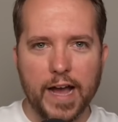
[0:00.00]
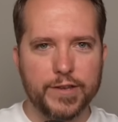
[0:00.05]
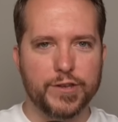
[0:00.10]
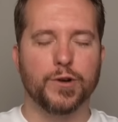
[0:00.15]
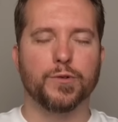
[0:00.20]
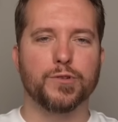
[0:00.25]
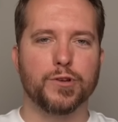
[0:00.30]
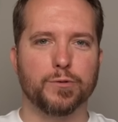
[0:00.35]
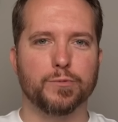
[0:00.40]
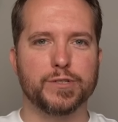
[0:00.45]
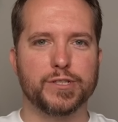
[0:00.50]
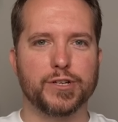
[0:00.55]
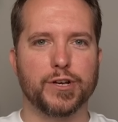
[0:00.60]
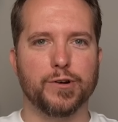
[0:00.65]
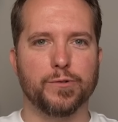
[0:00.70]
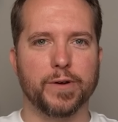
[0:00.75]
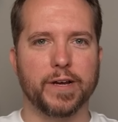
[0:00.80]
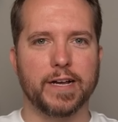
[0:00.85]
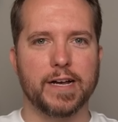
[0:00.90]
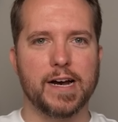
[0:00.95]
I don't know what's
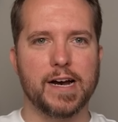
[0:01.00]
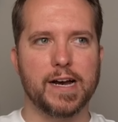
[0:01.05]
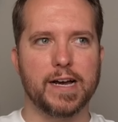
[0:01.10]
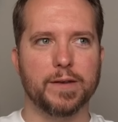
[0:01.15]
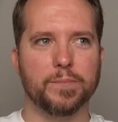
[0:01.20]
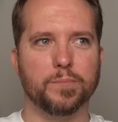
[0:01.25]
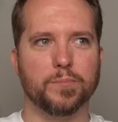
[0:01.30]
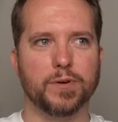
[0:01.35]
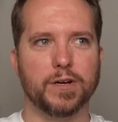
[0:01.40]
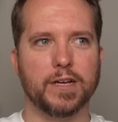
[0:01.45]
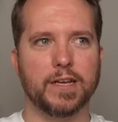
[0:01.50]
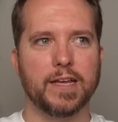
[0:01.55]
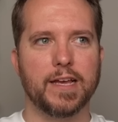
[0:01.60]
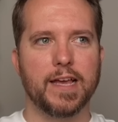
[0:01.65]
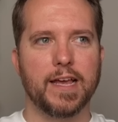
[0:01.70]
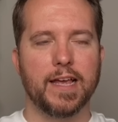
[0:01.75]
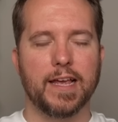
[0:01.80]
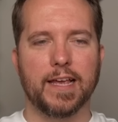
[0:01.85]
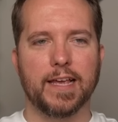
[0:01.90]
going on, but